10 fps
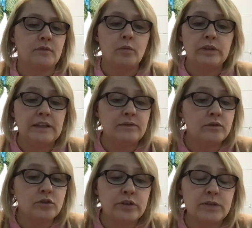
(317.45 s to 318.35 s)
We lived in
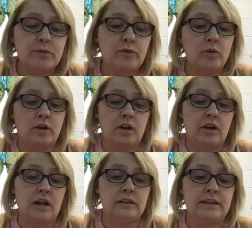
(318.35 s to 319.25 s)
the streets before,
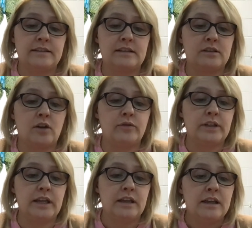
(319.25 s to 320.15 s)
Aaliyah said
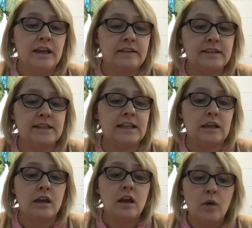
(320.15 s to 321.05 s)
softly. In the
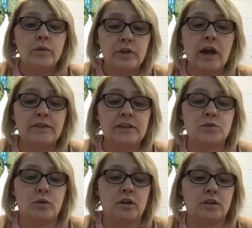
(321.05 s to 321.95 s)
city, we know how things
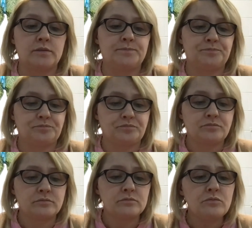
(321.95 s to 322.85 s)
work.
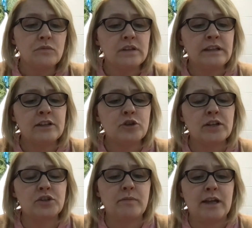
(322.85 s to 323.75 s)
Nina
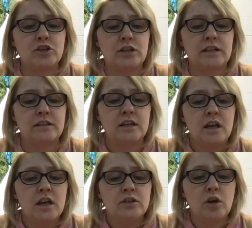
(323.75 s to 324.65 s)
tried to imagine it.
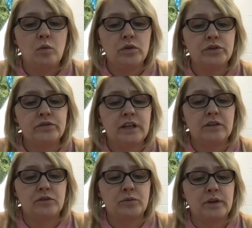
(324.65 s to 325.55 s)
No wonder the
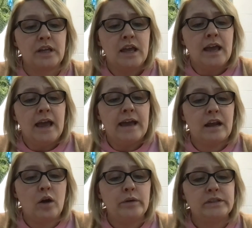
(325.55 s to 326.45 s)
other three had
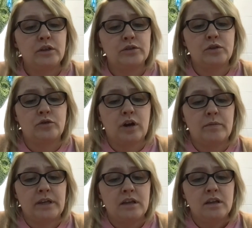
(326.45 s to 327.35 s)
always looked so
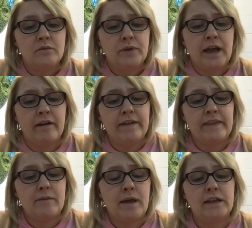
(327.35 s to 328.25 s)
grubby. But how had
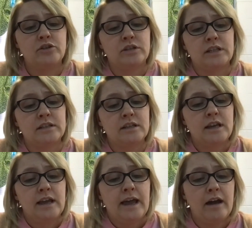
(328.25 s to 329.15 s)
they imagined it?
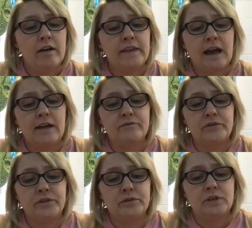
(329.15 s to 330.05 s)
How had they gotten
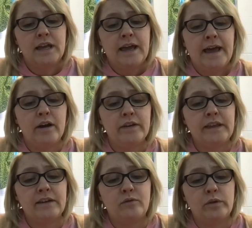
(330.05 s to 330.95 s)
food? How had
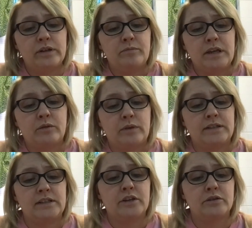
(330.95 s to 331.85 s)
they avoided being
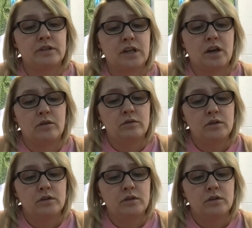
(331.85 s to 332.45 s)
arrested years ago?